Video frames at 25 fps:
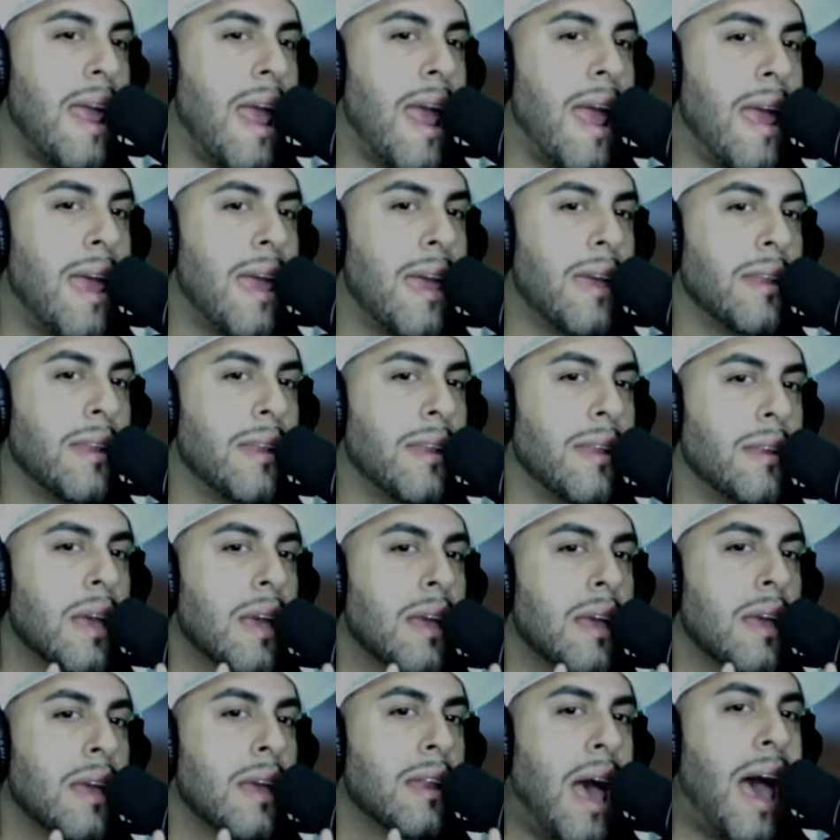and
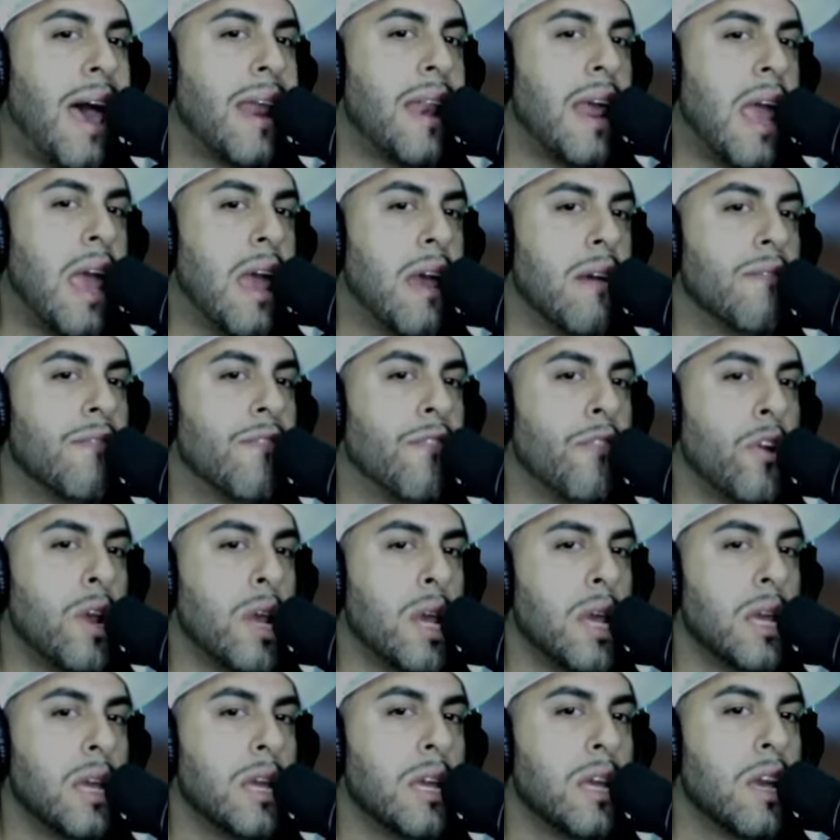not
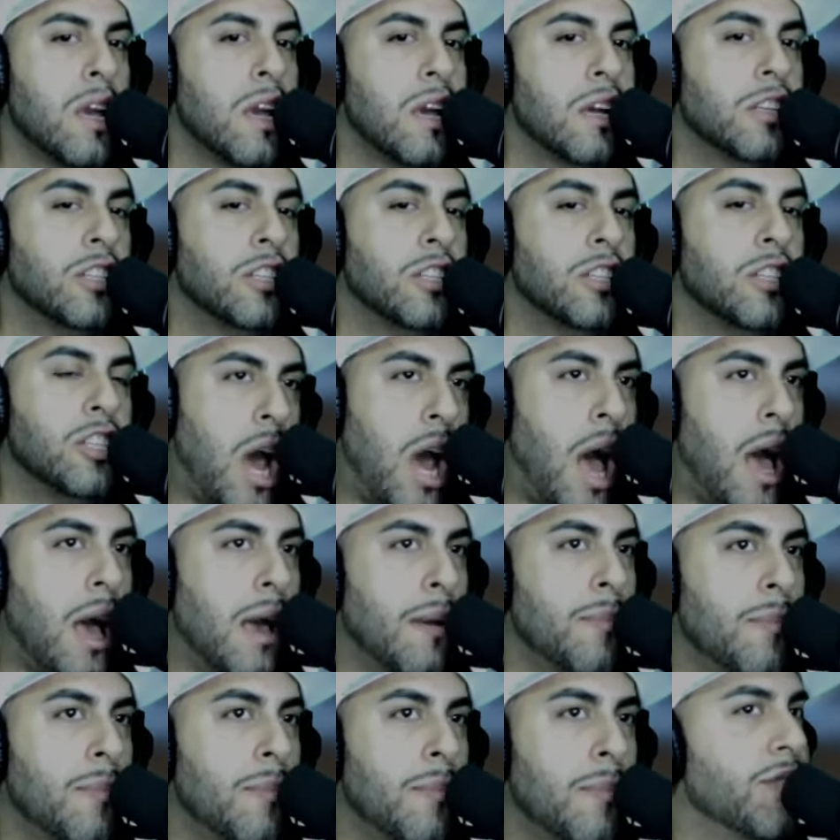every
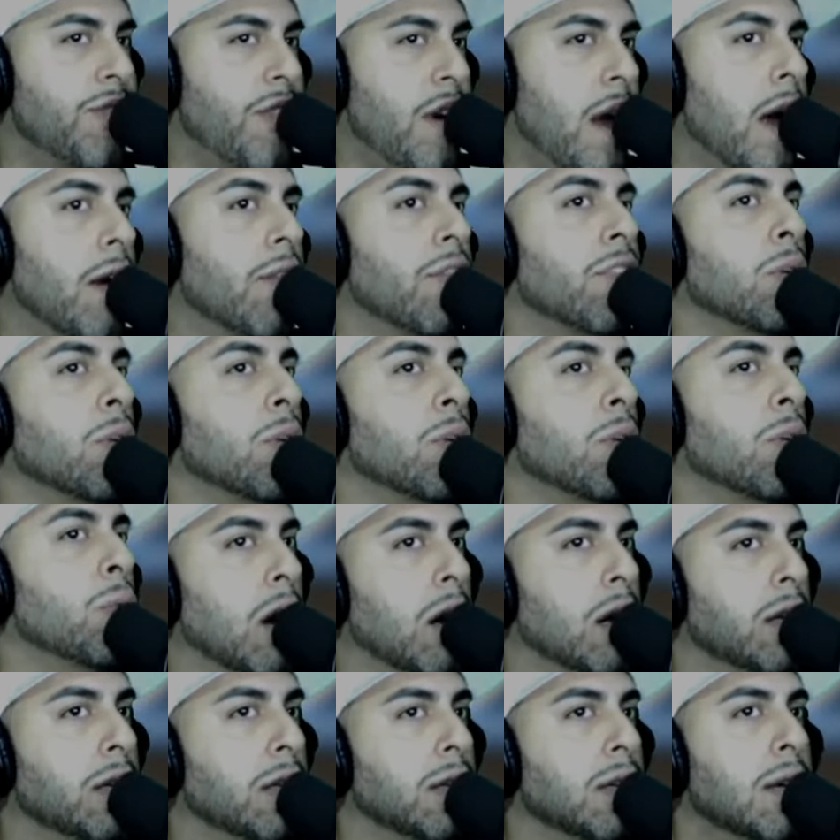job is for
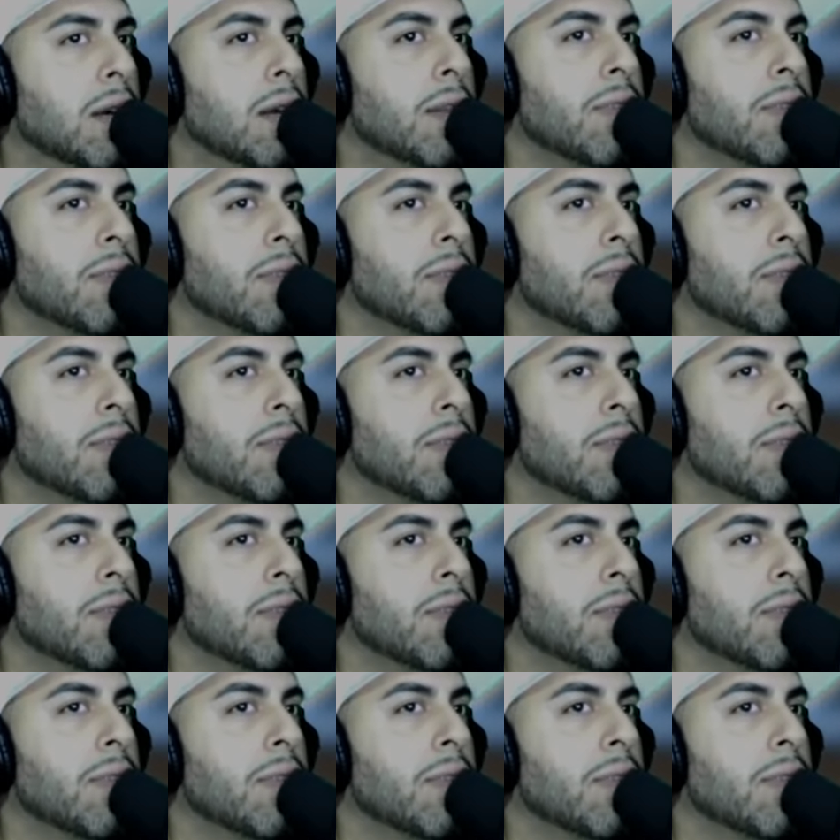everyone.